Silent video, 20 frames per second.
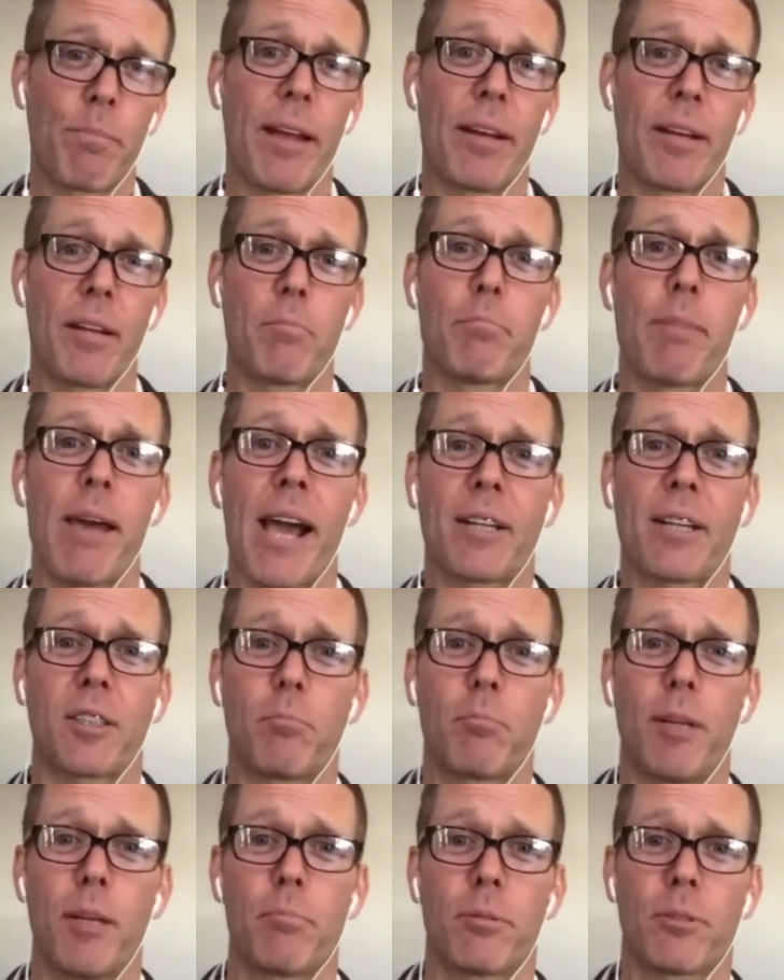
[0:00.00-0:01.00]
that
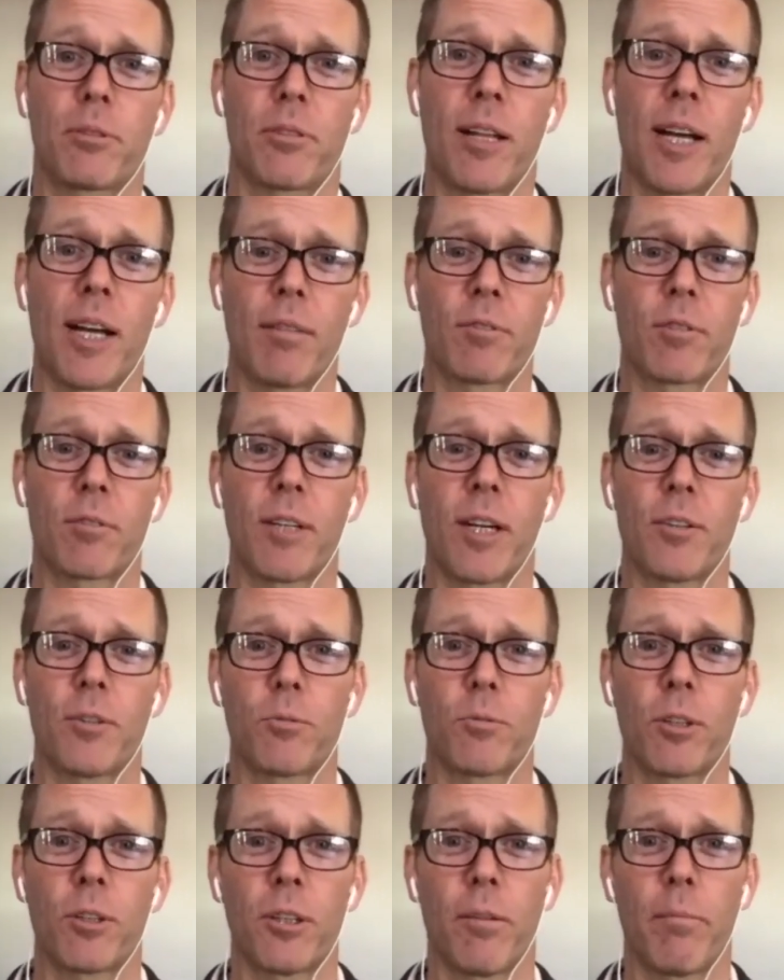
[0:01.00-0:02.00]
impacted people's lives around the
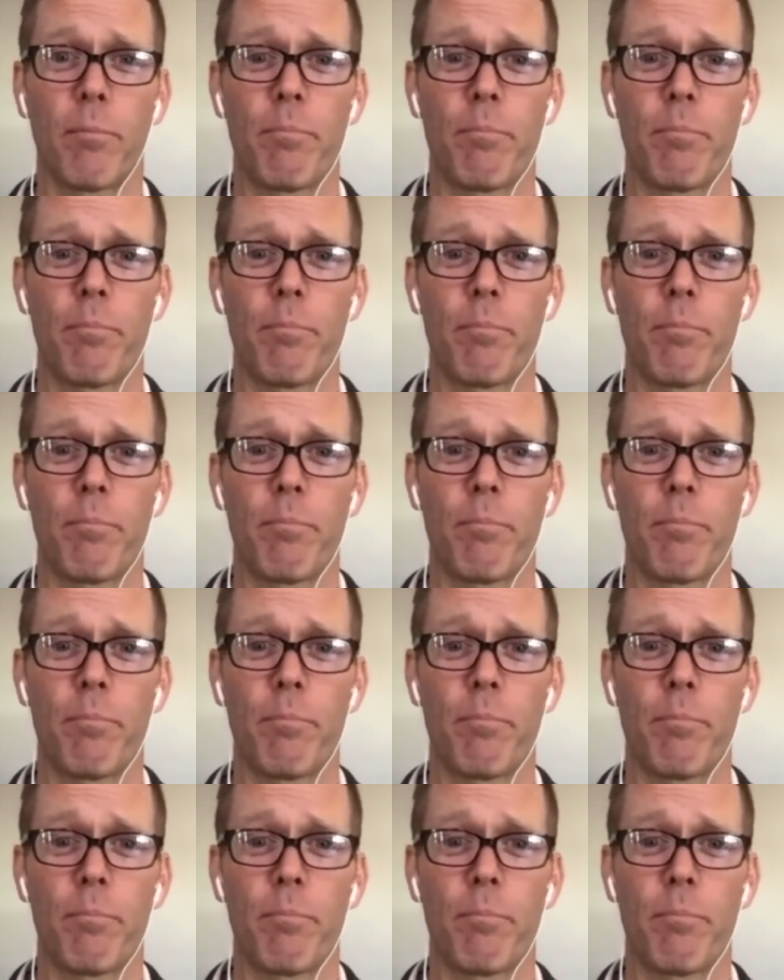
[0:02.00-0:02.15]
world